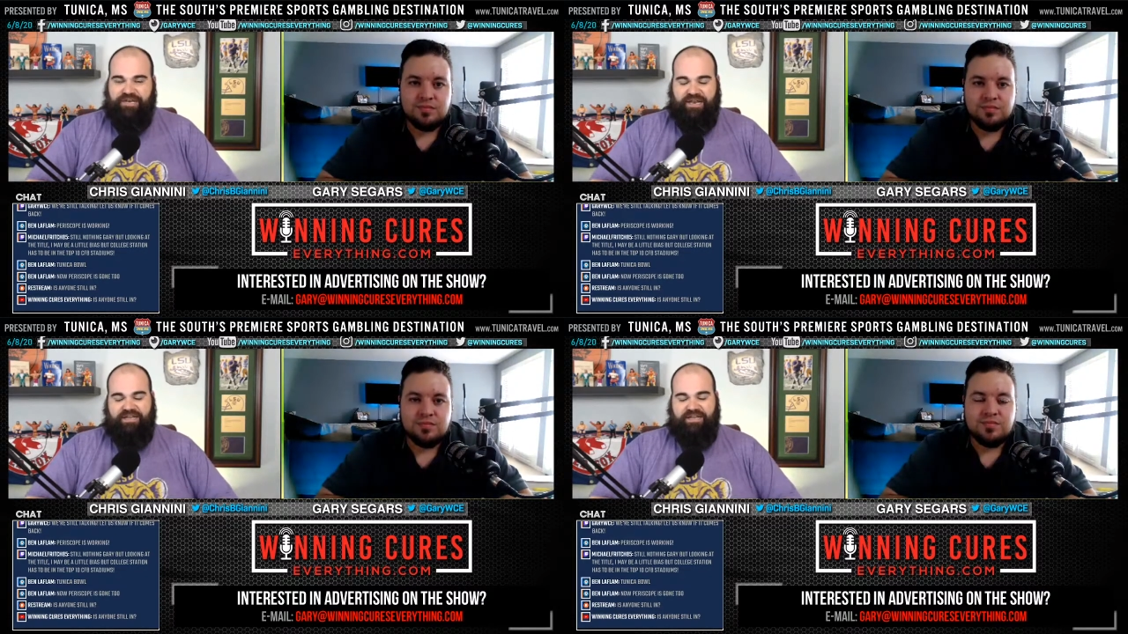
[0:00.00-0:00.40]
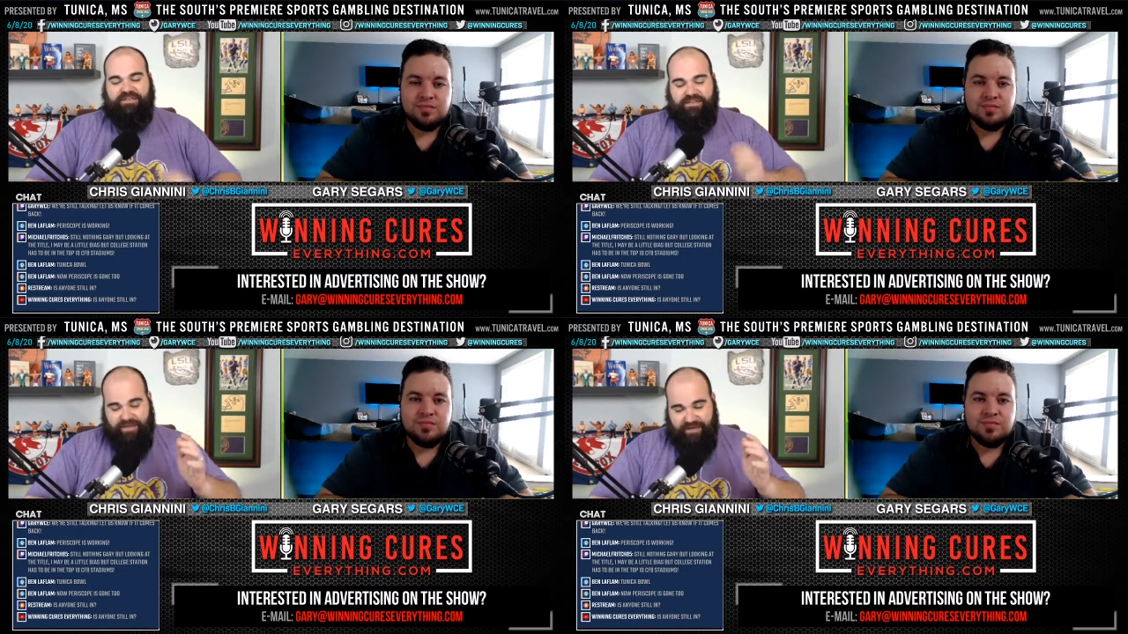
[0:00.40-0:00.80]
Speaker 1: and I need
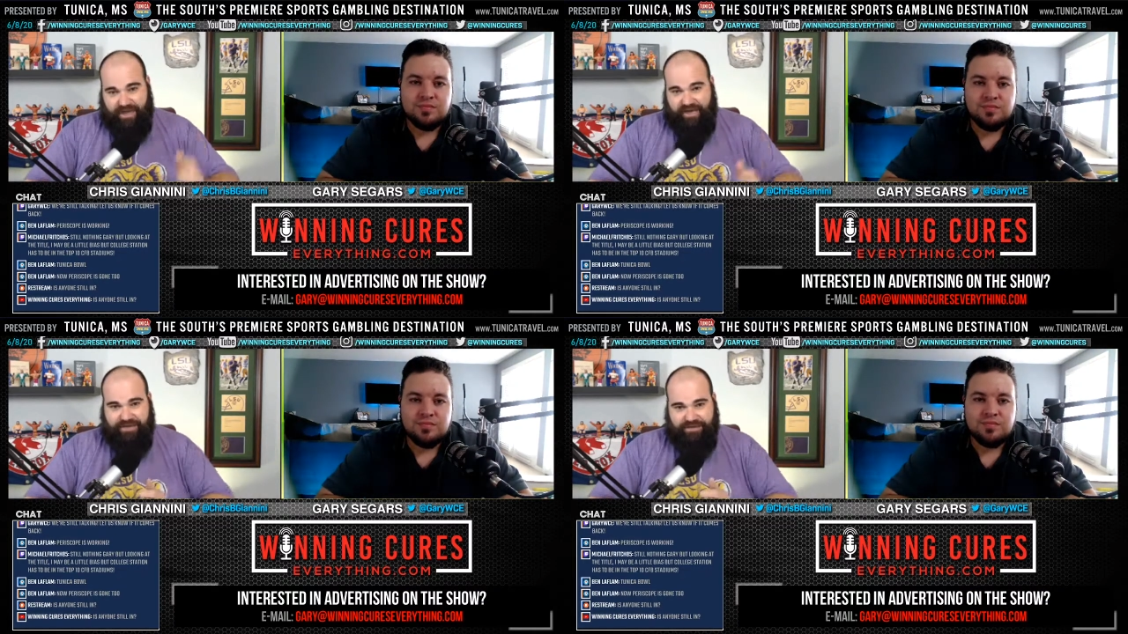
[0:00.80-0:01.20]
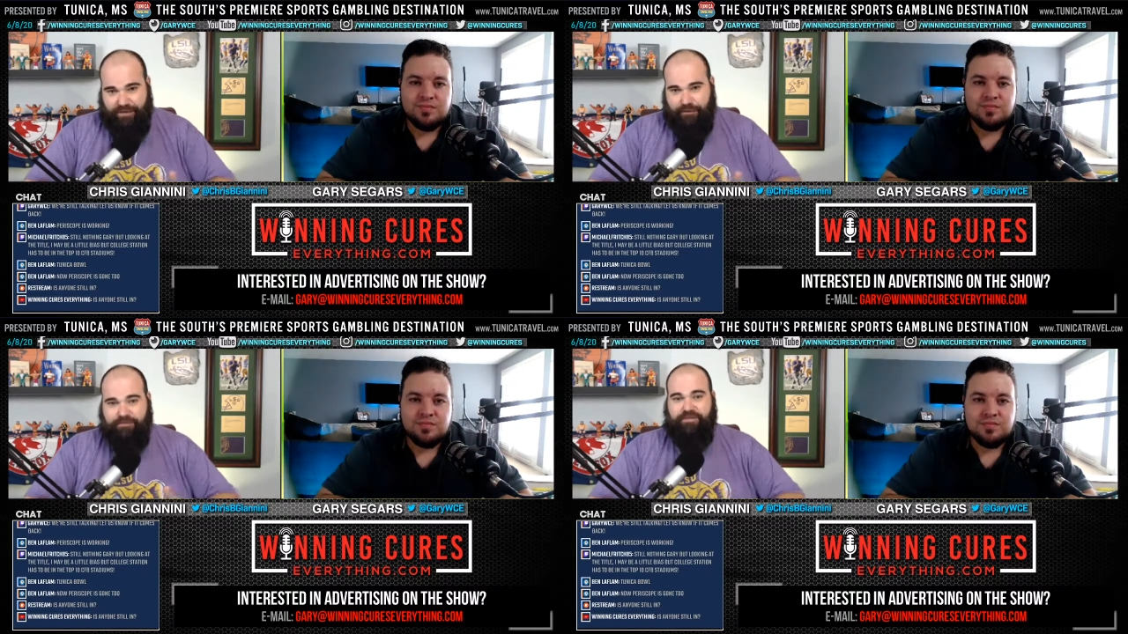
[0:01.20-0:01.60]
to
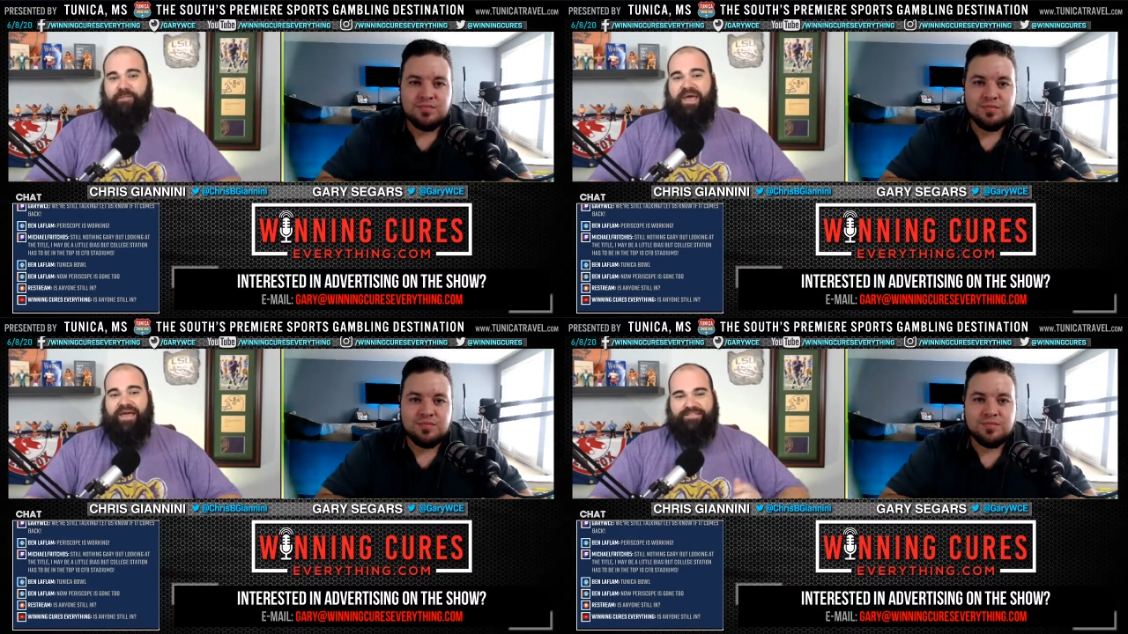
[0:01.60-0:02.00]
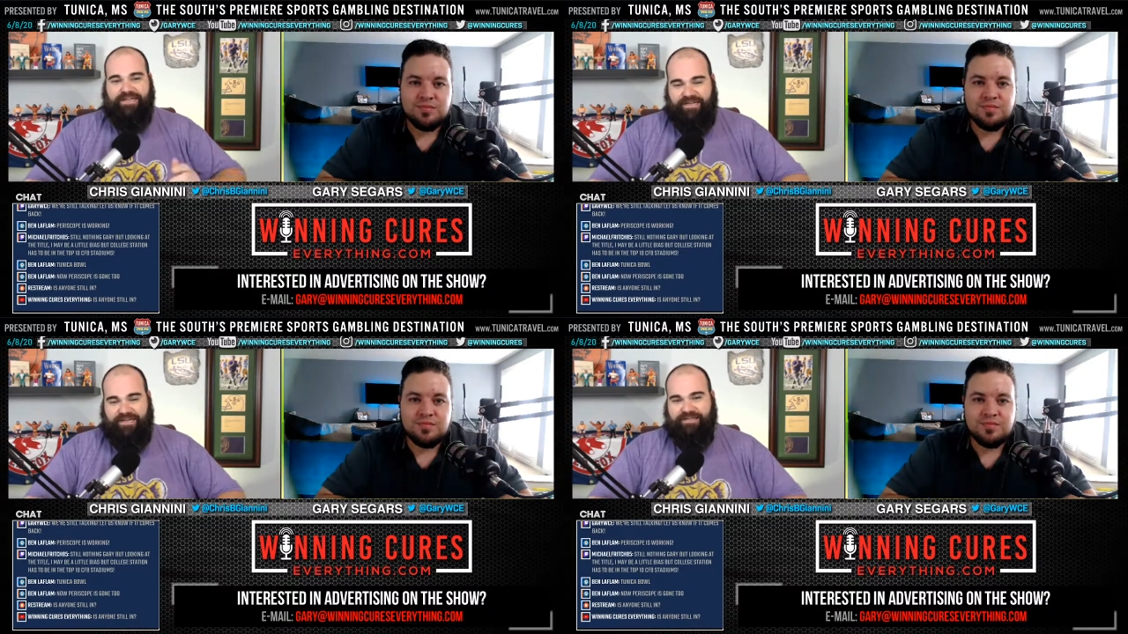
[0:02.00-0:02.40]
go to the mass. I
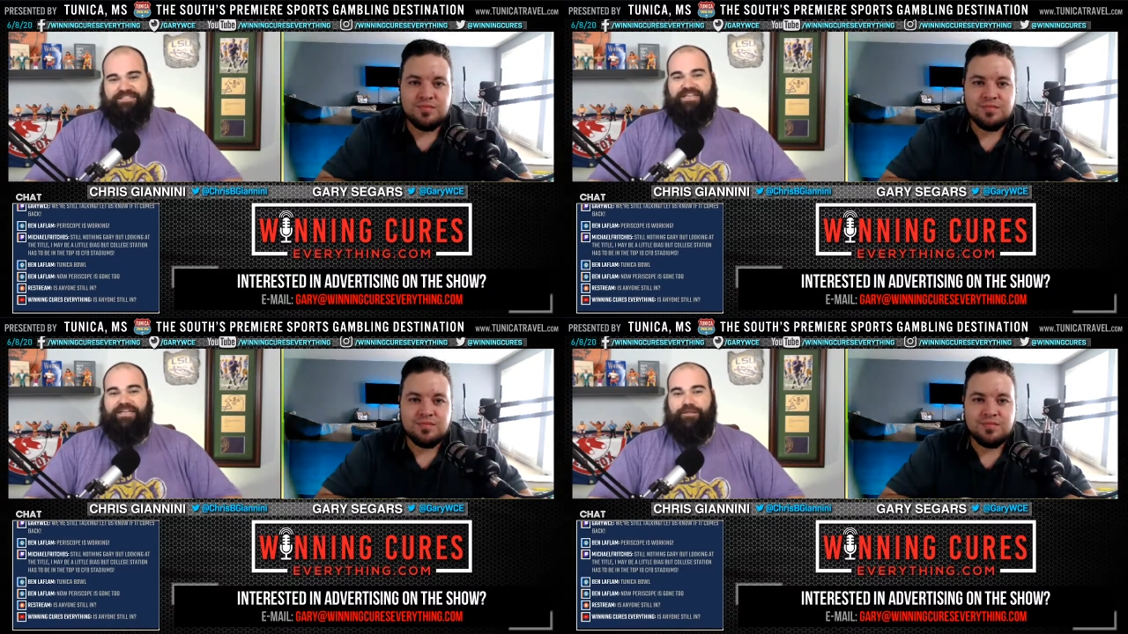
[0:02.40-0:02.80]
need to see the